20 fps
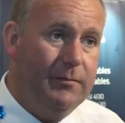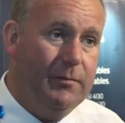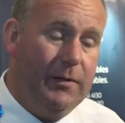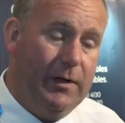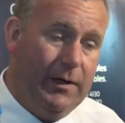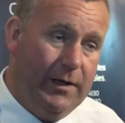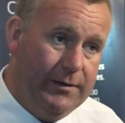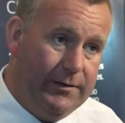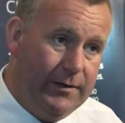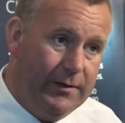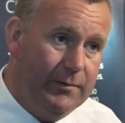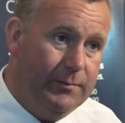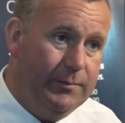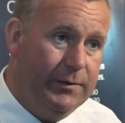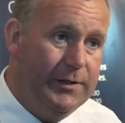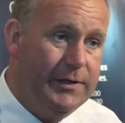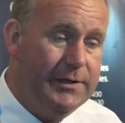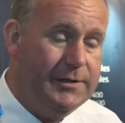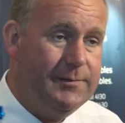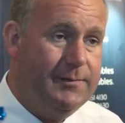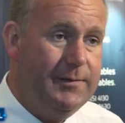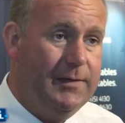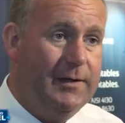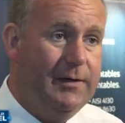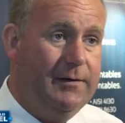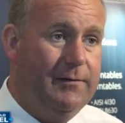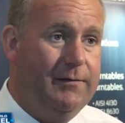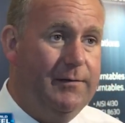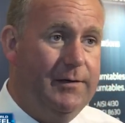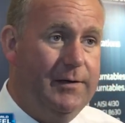and they're in place, we
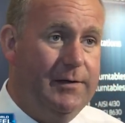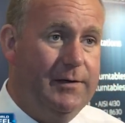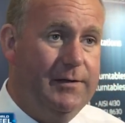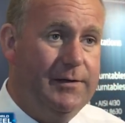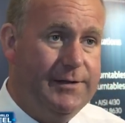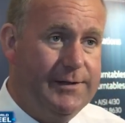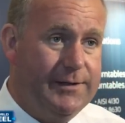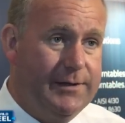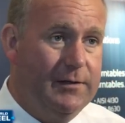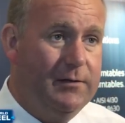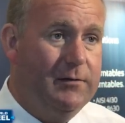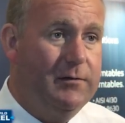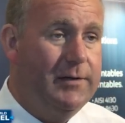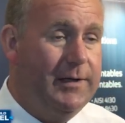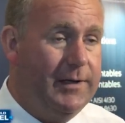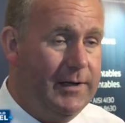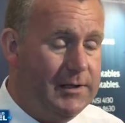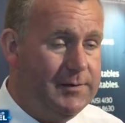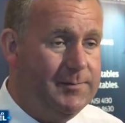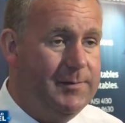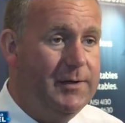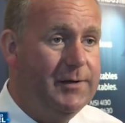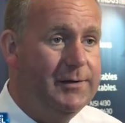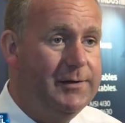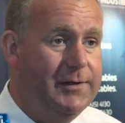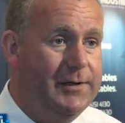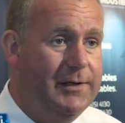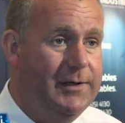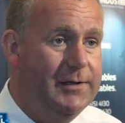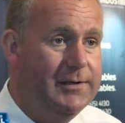have the skill and the
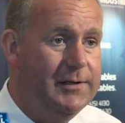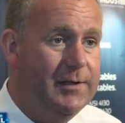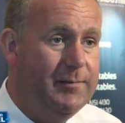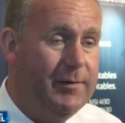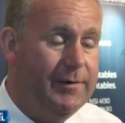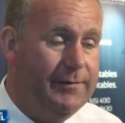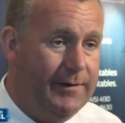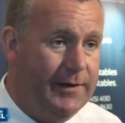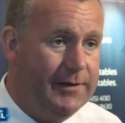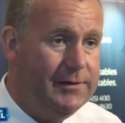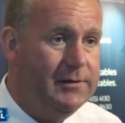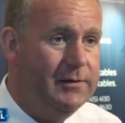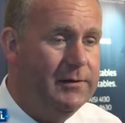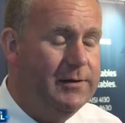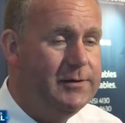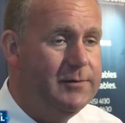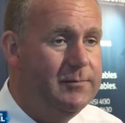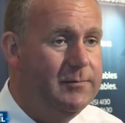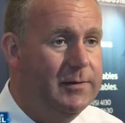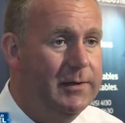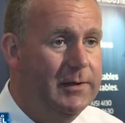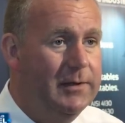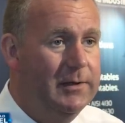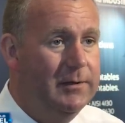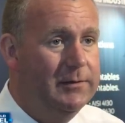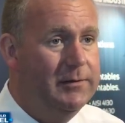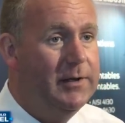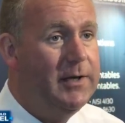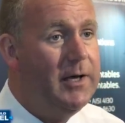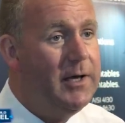expertise and the professionalism
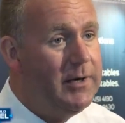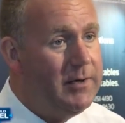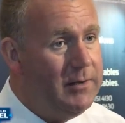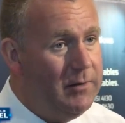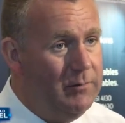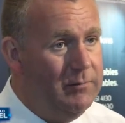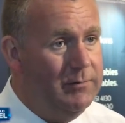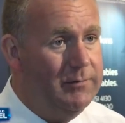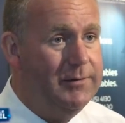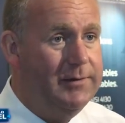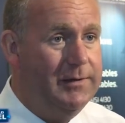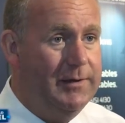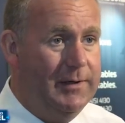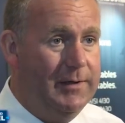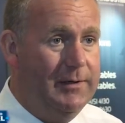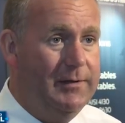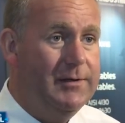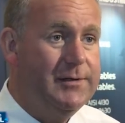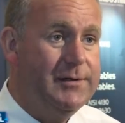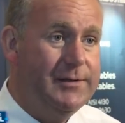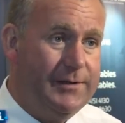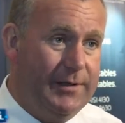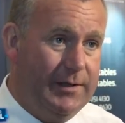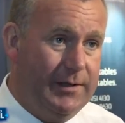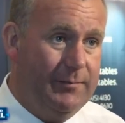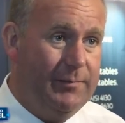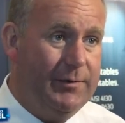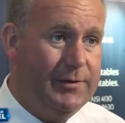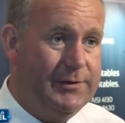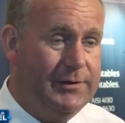to carry out this
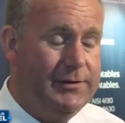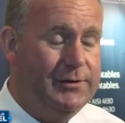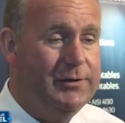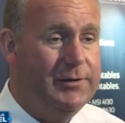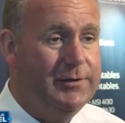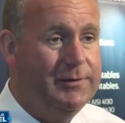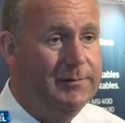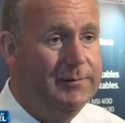procedure.